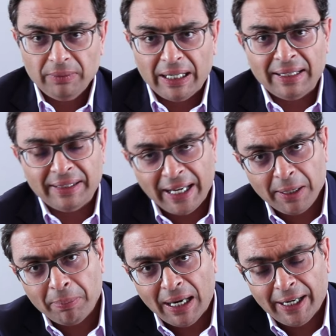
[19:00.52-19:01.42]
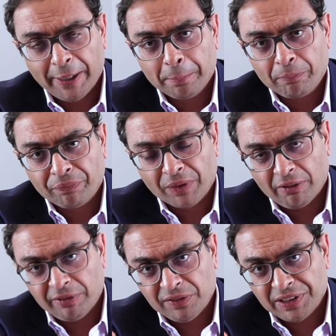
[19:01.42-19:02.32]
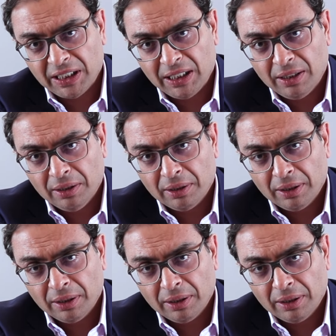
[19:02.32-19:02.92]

and thereby we've seen